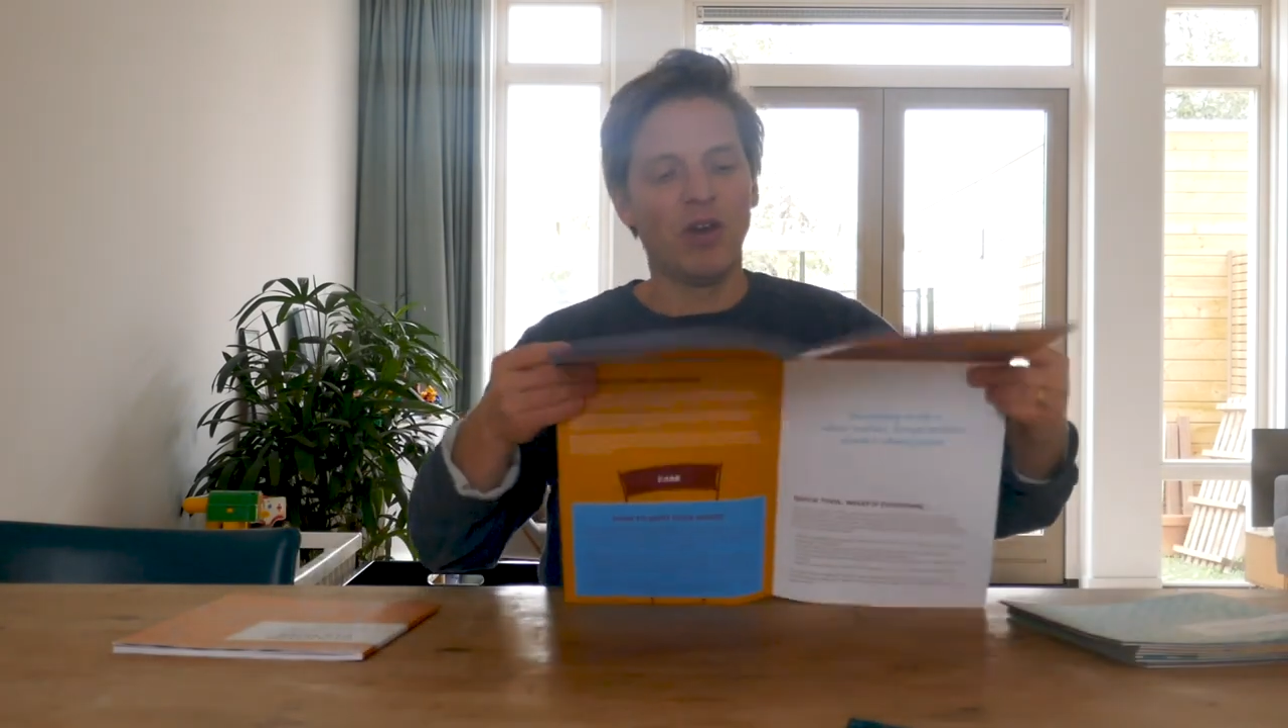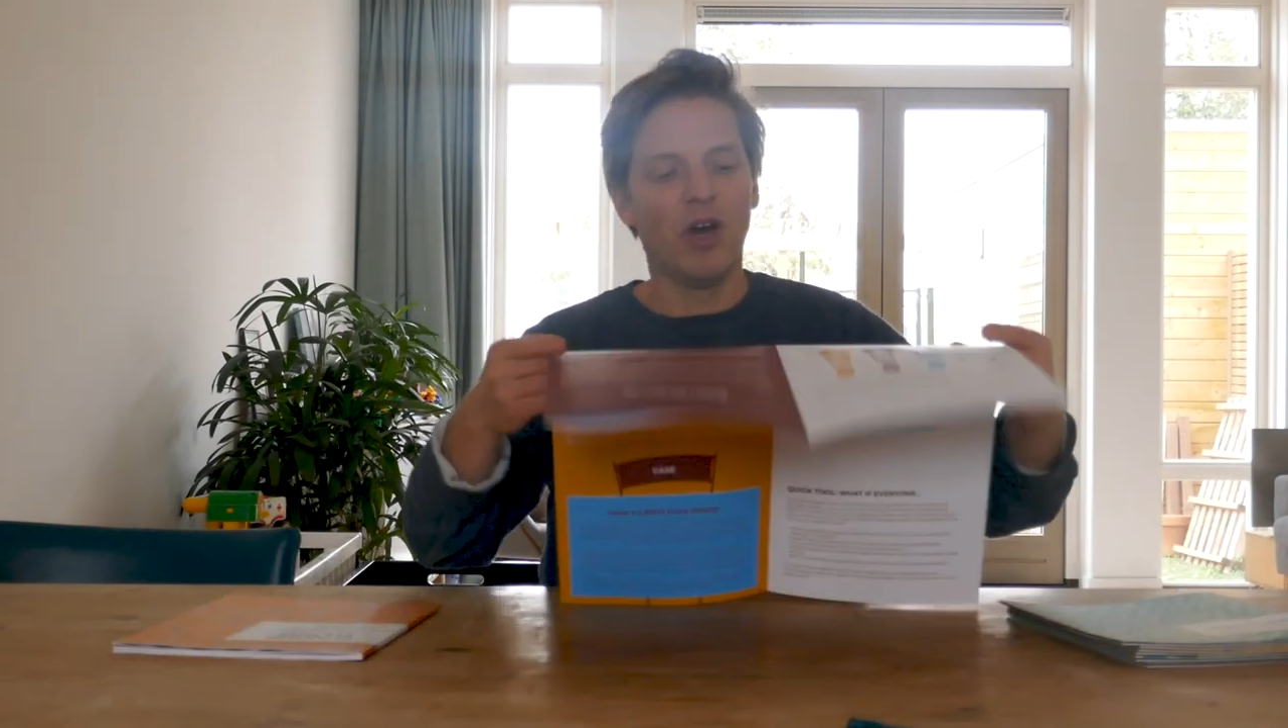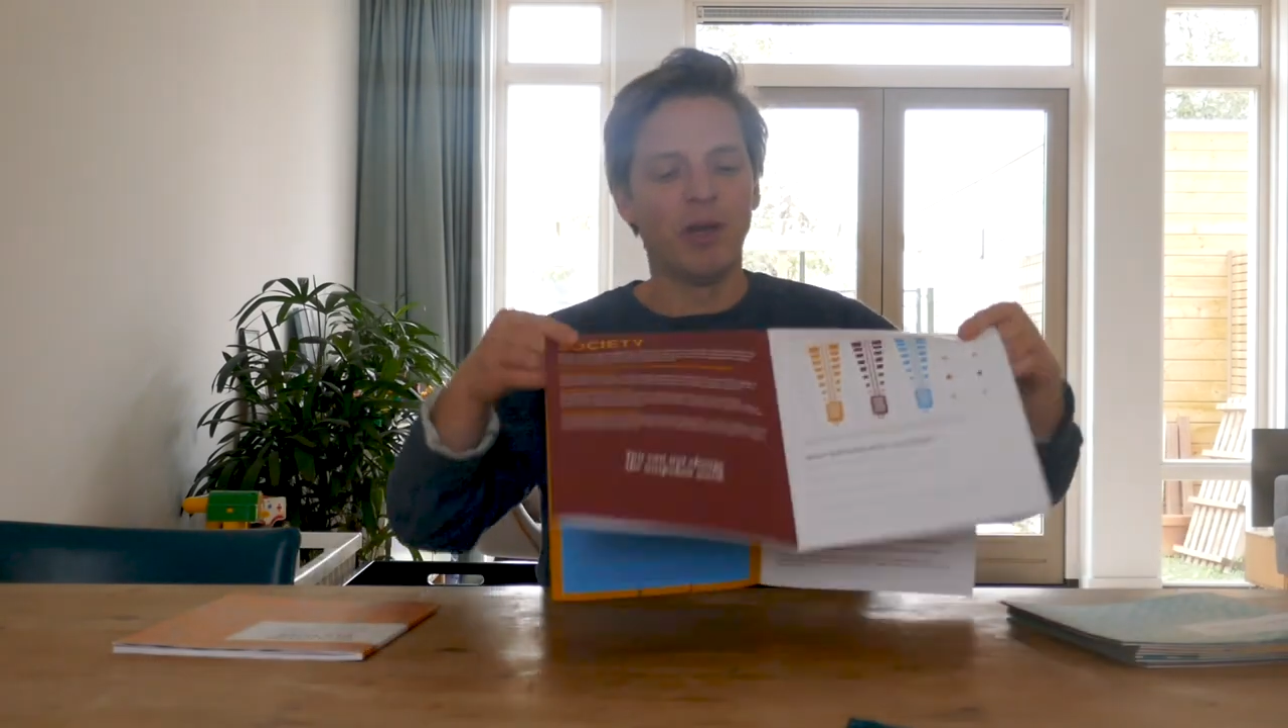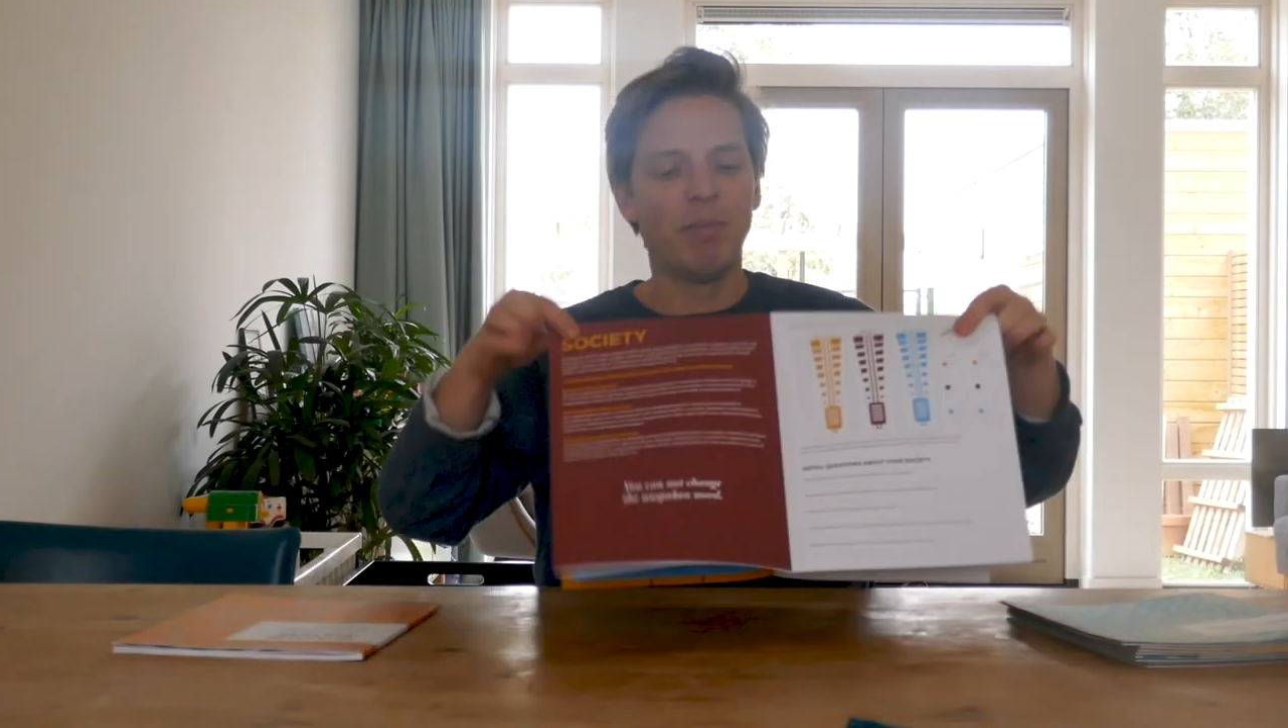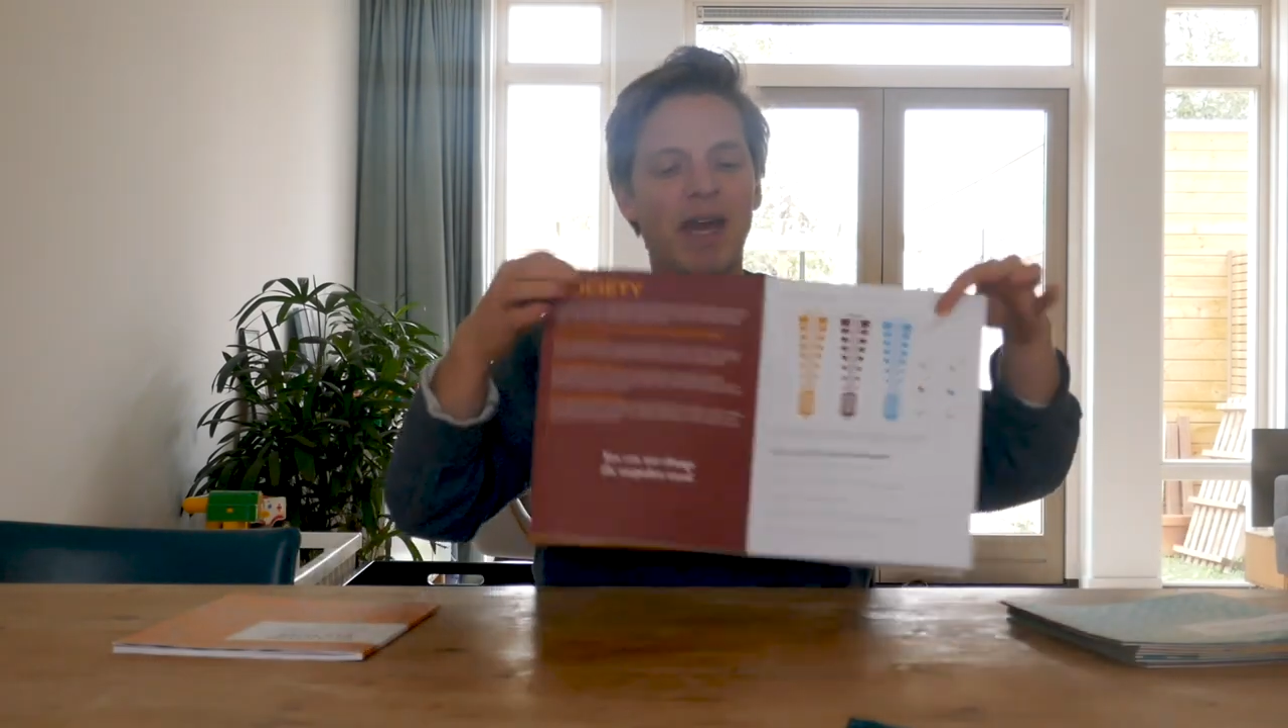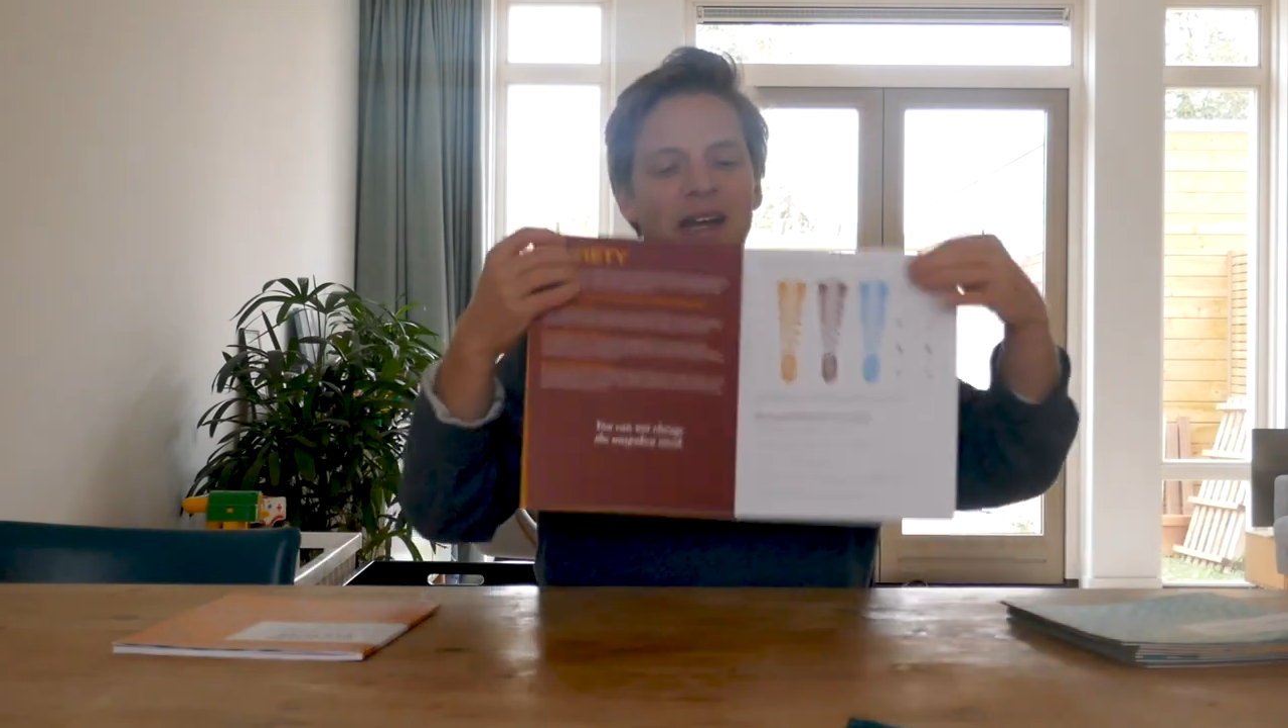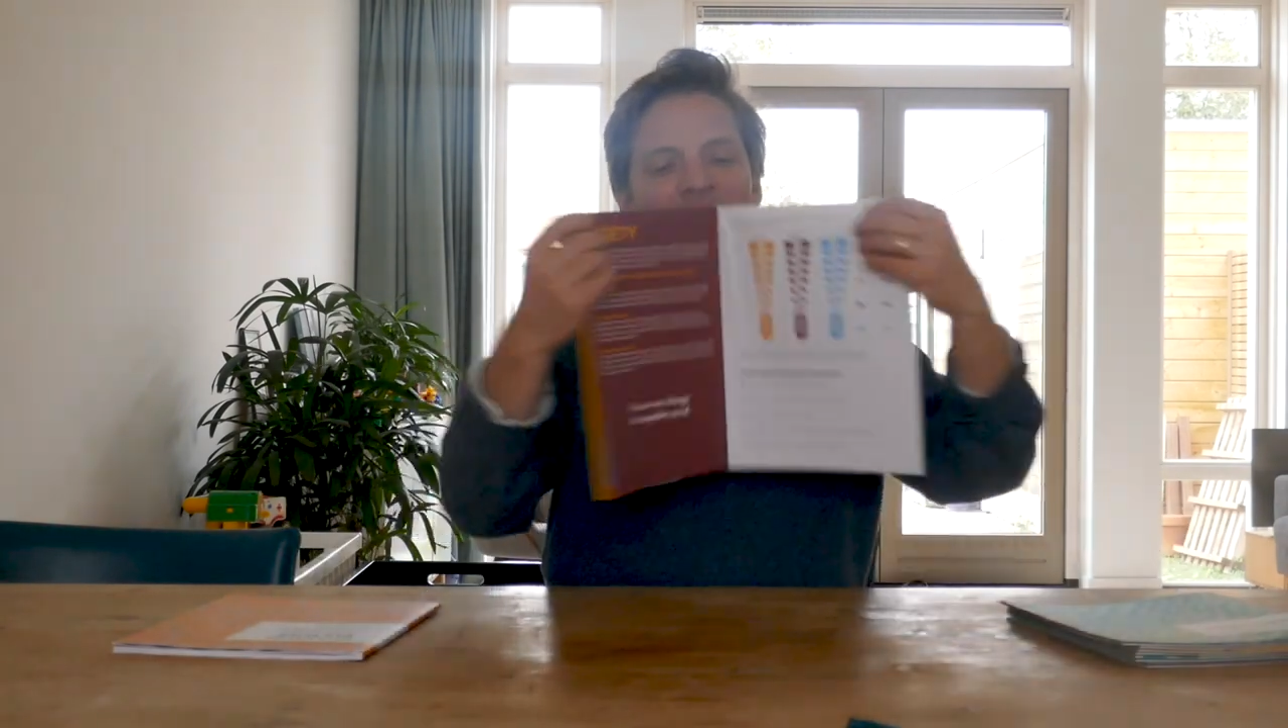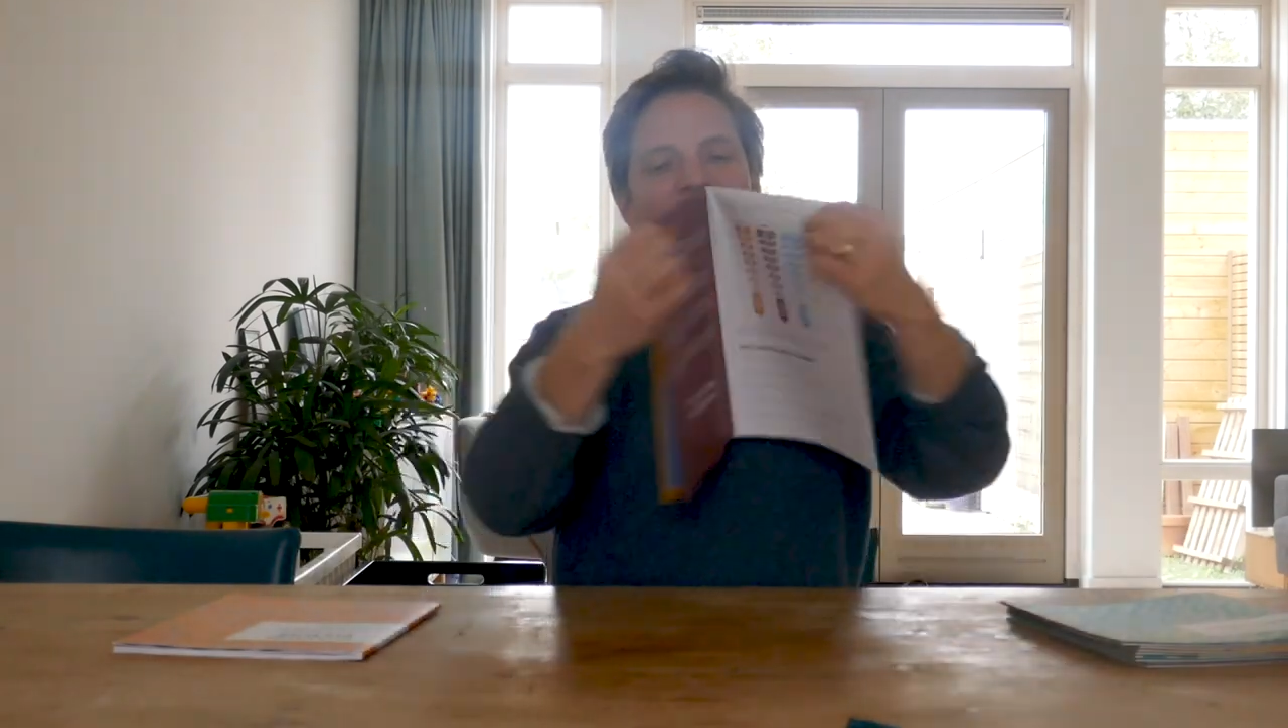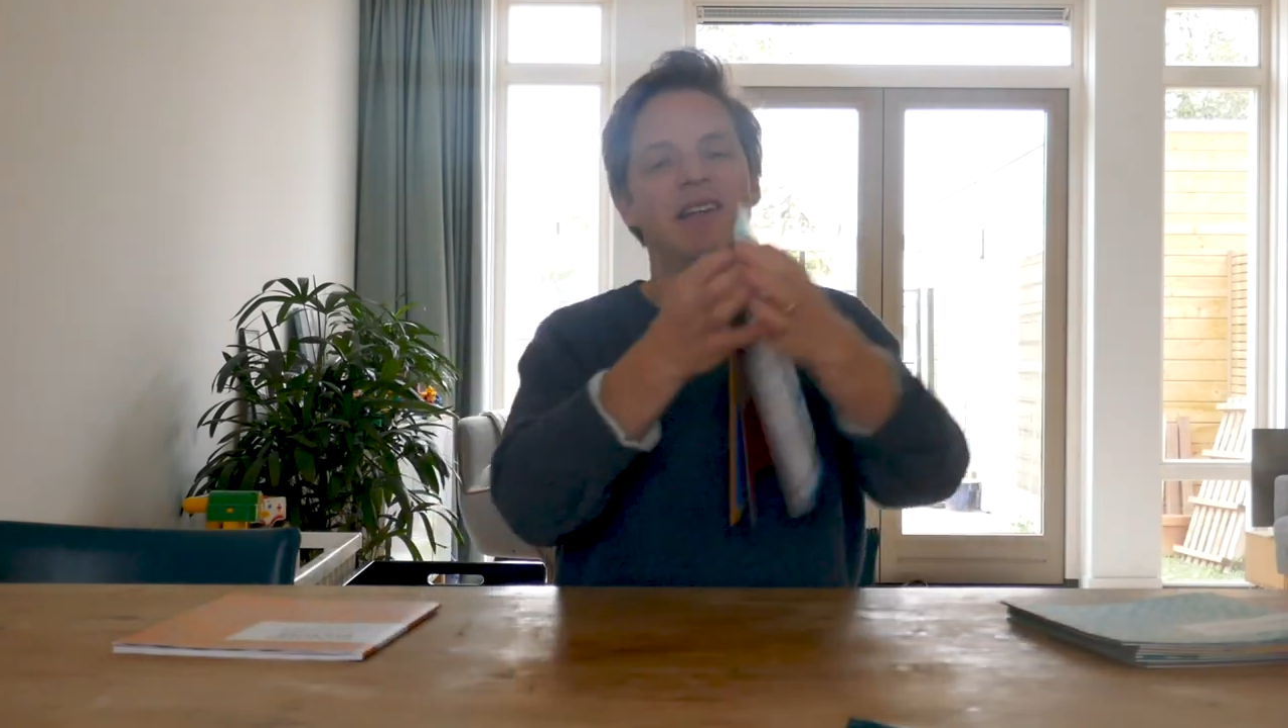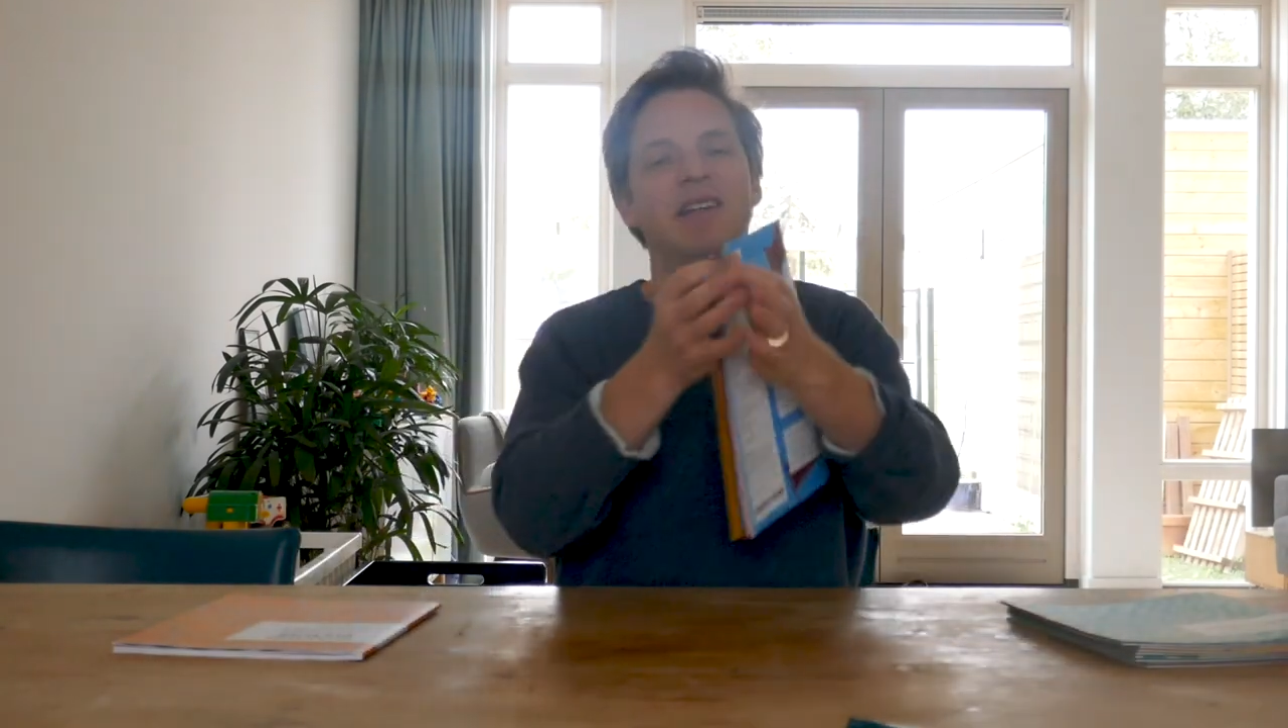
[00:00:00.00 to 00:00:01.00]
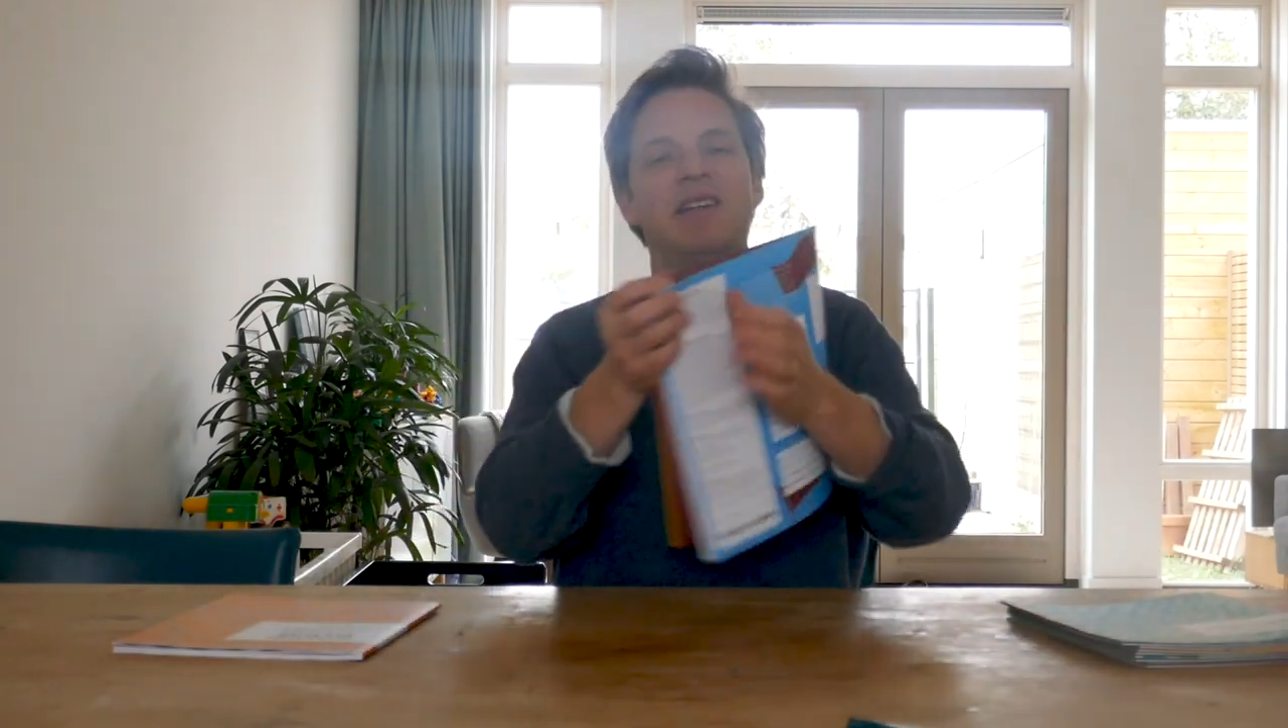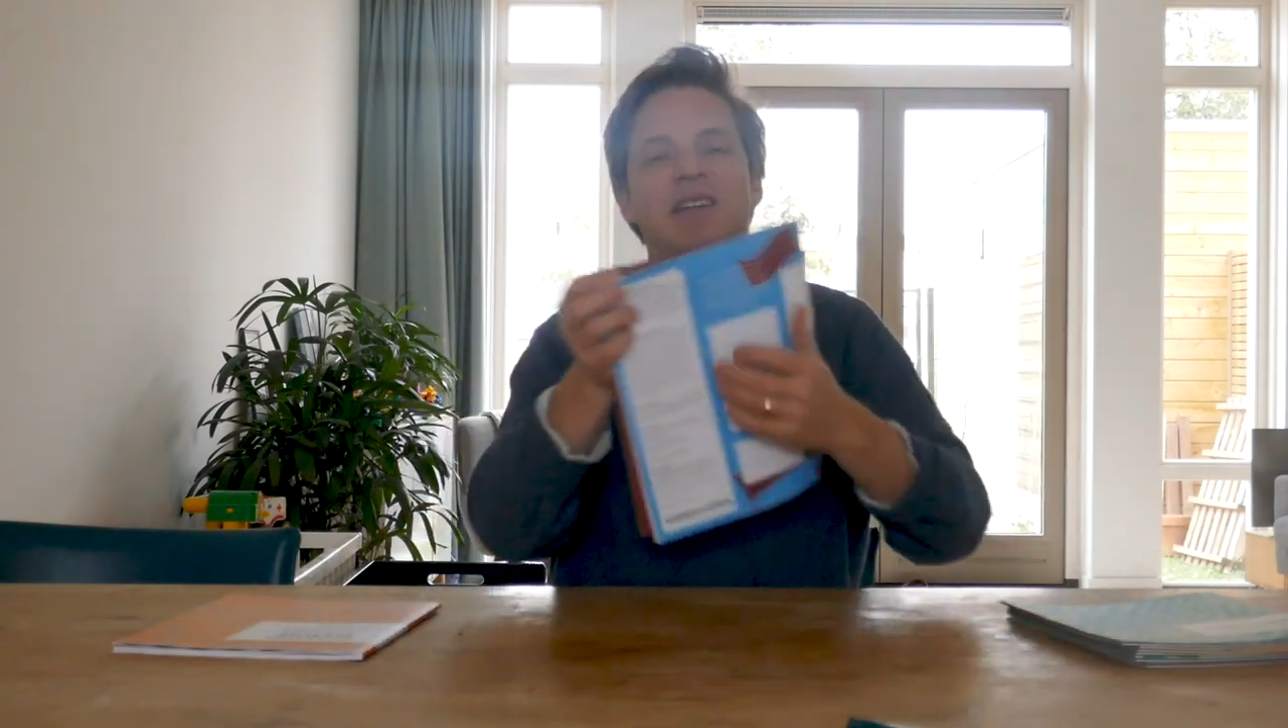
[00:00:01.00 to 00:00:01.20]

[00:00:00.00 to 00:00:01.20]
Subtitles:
on the back